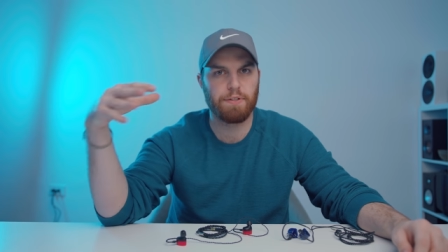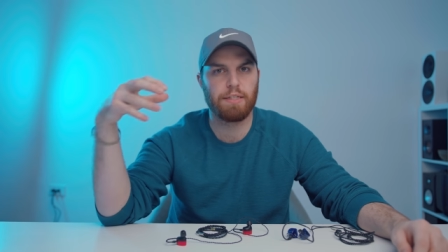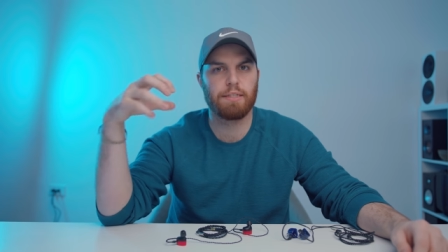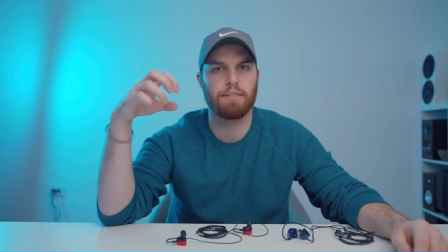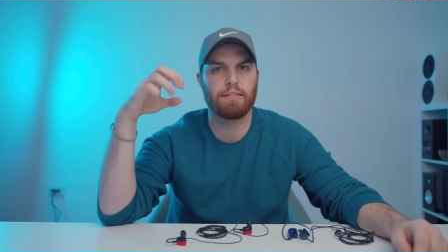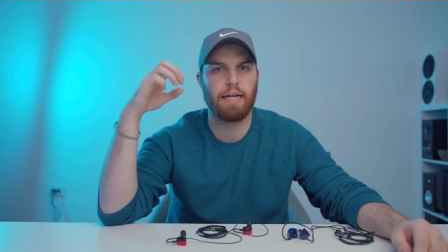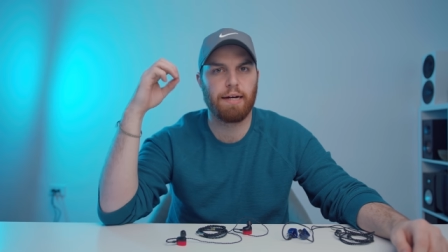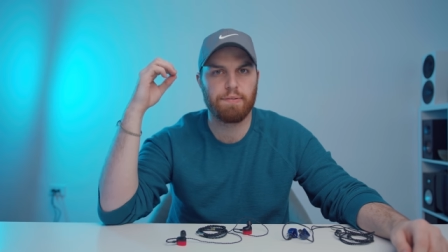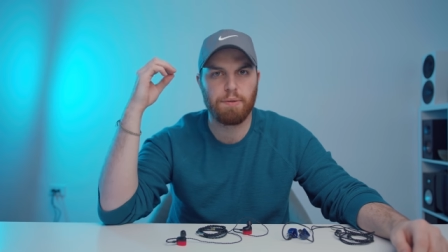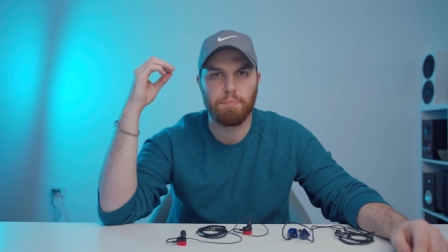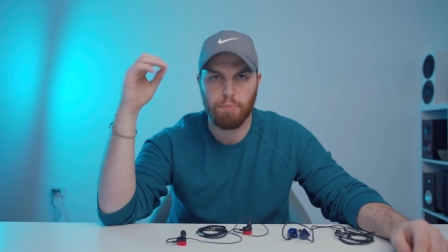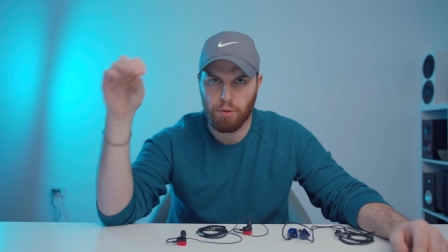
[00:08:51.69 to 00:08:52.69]
It doesn't have
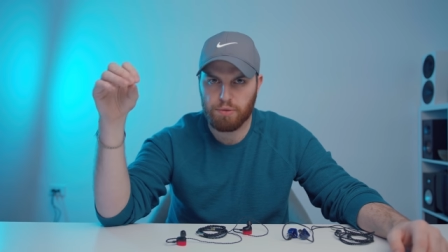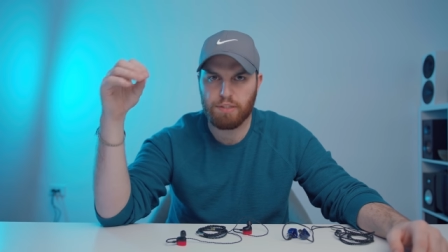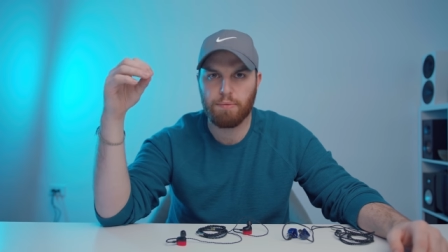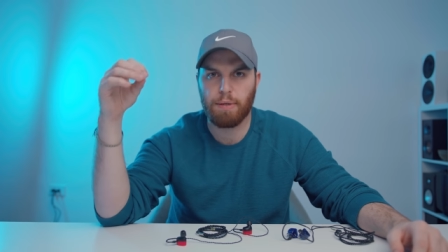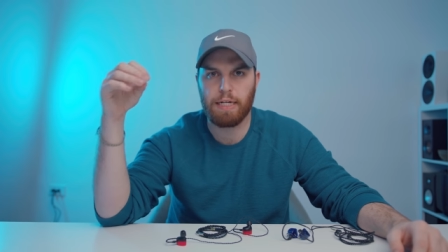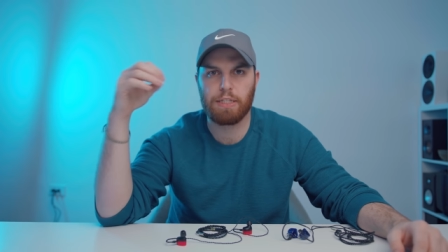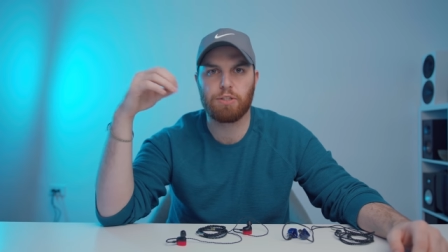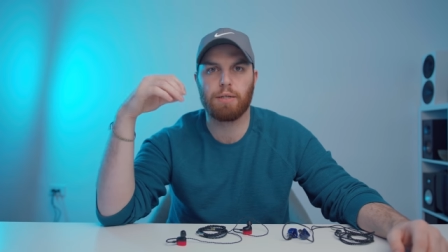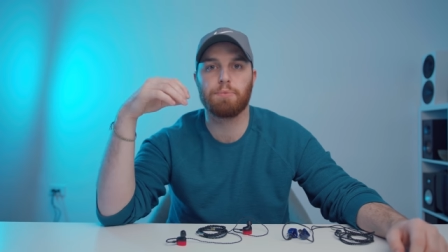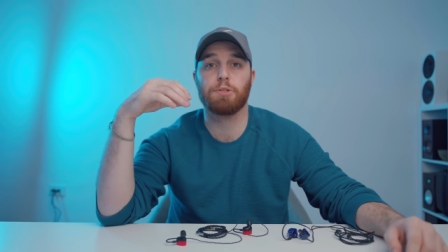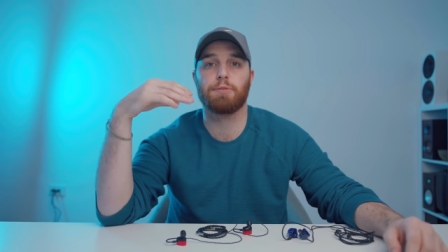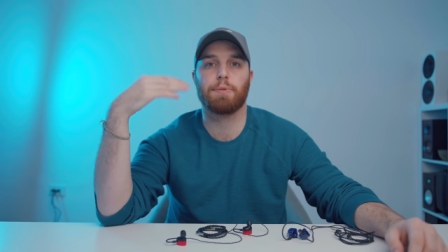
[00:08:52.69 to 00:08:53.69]
the most amount of
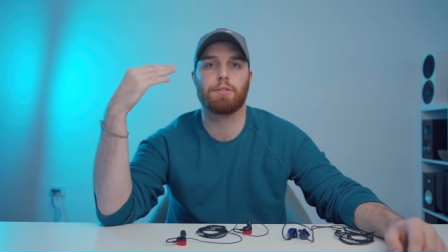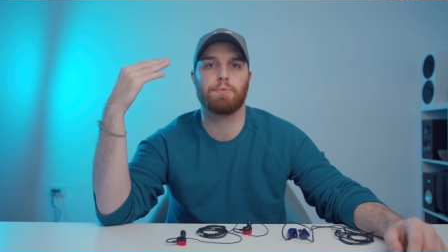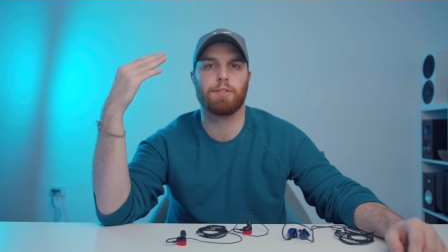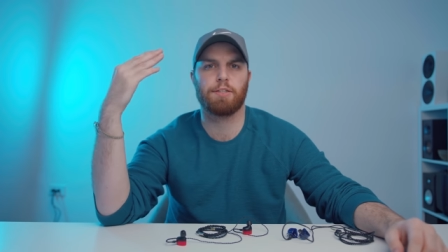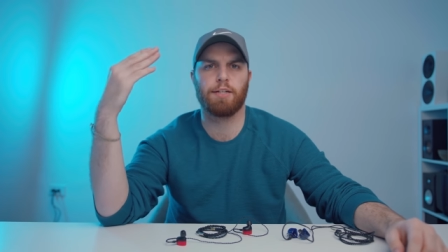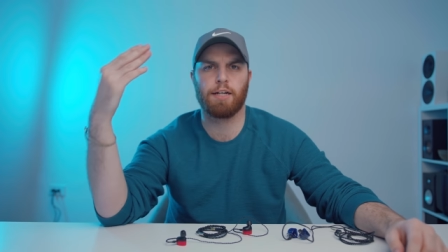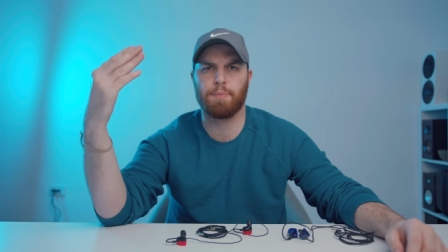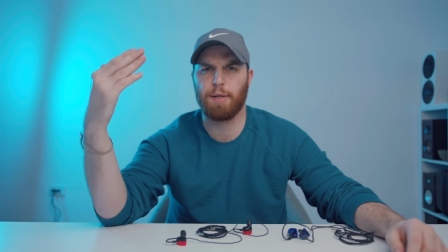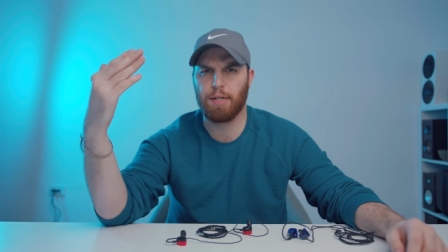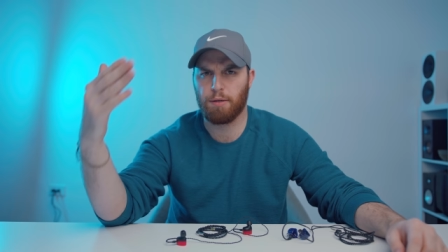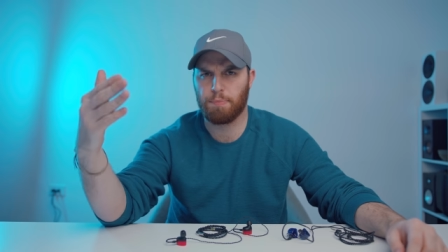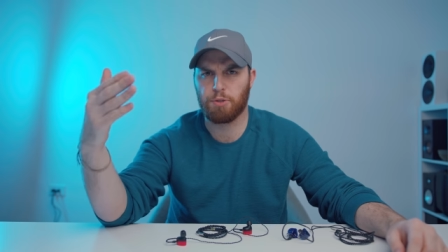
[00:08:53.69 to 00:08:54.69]
treble, especially when you're talking
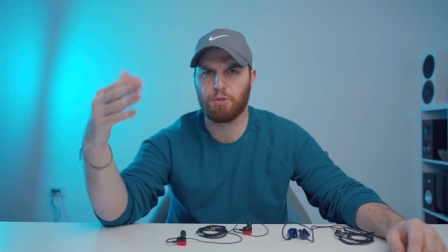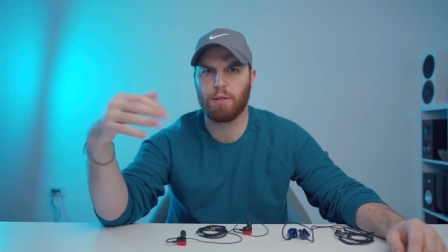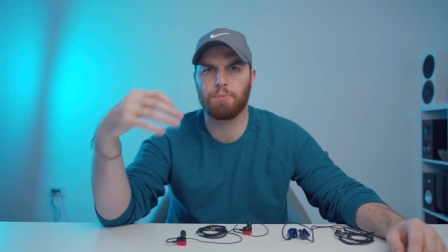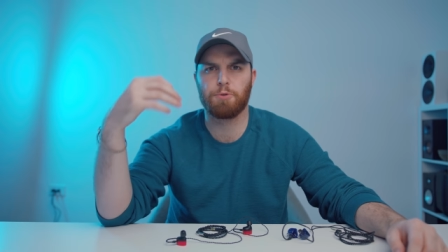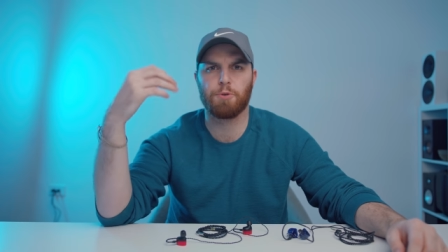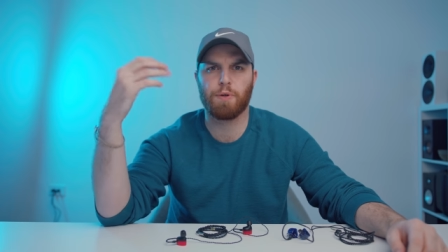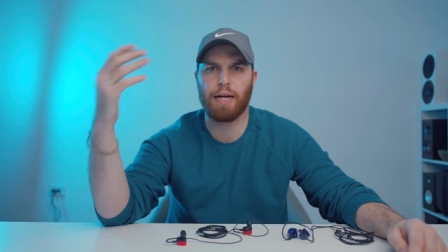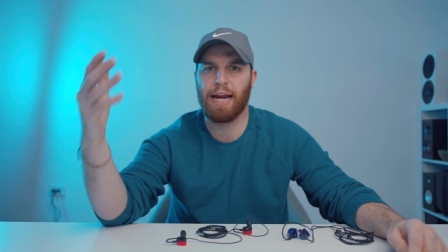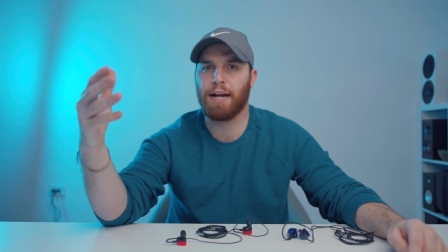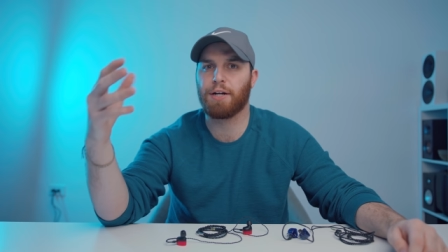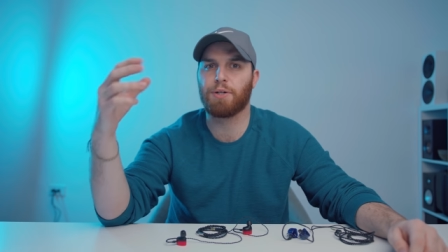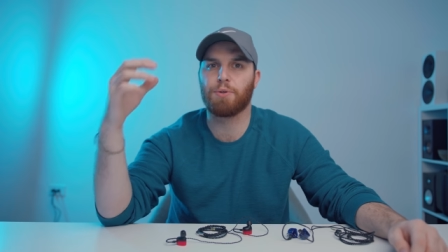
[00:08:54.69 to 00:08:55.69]
about upper treble or
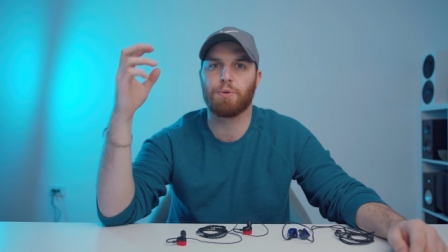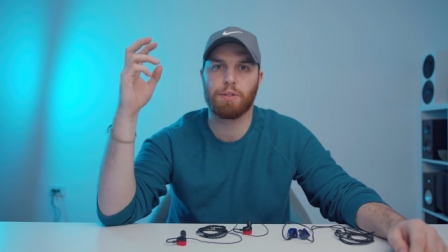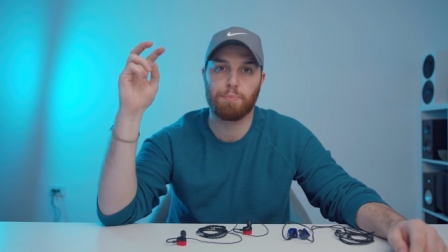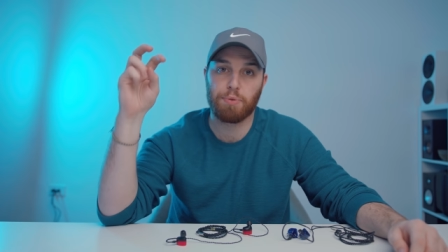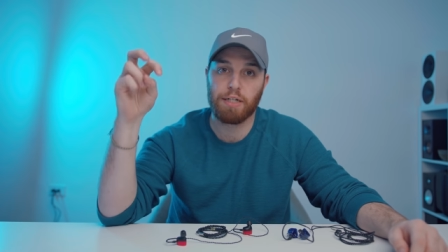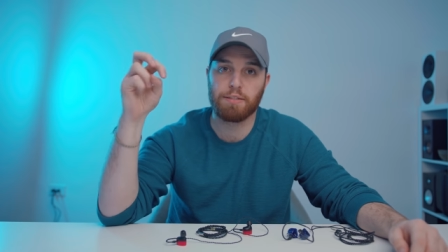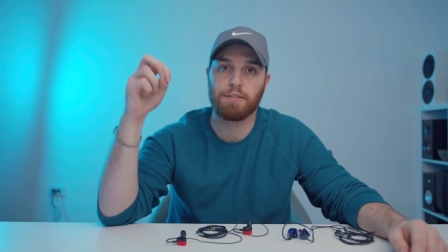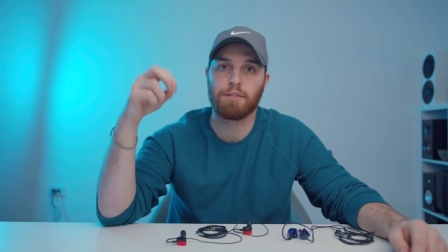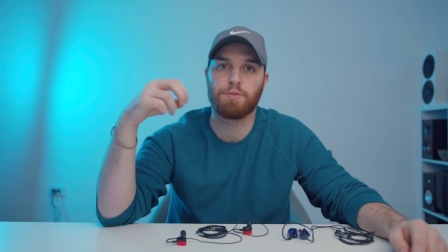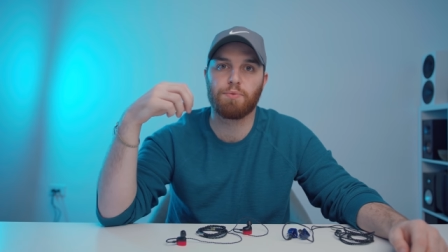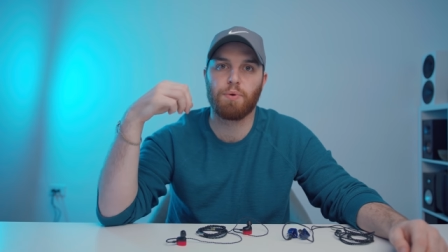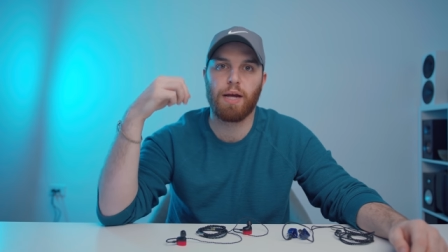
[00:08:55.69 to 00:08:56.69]
air or the
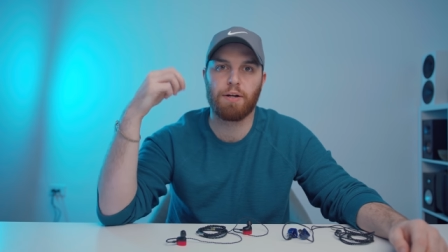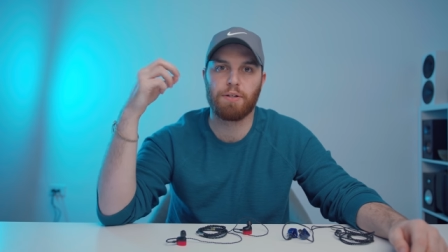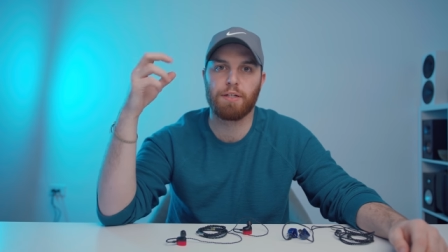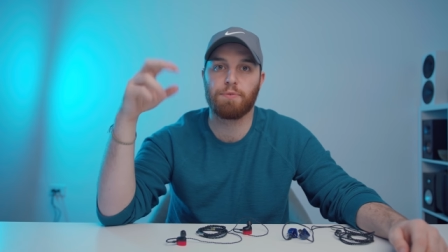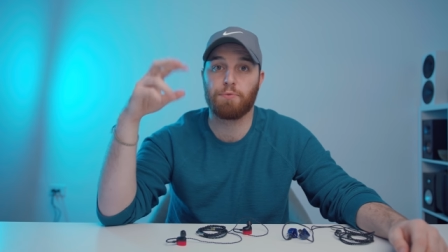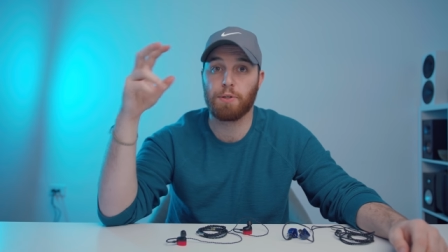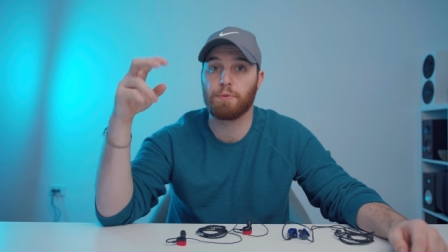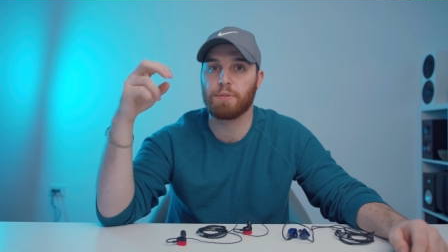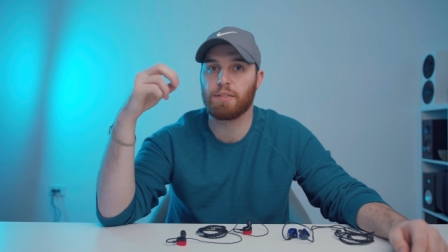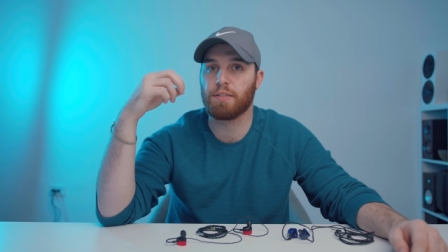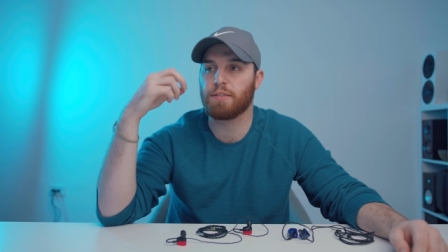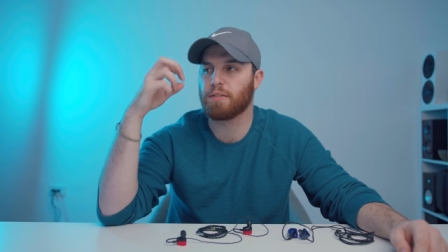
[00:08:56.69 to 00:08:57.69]
presence area
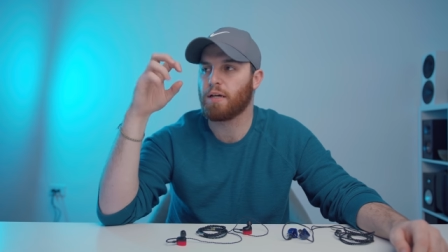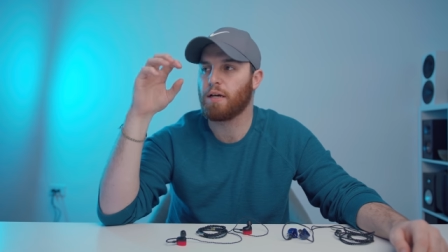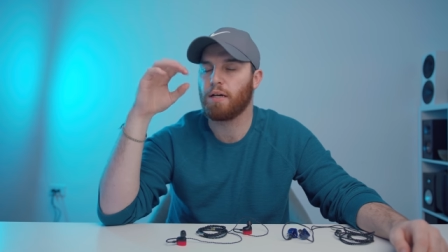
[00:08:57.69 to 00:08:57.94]
frequencies,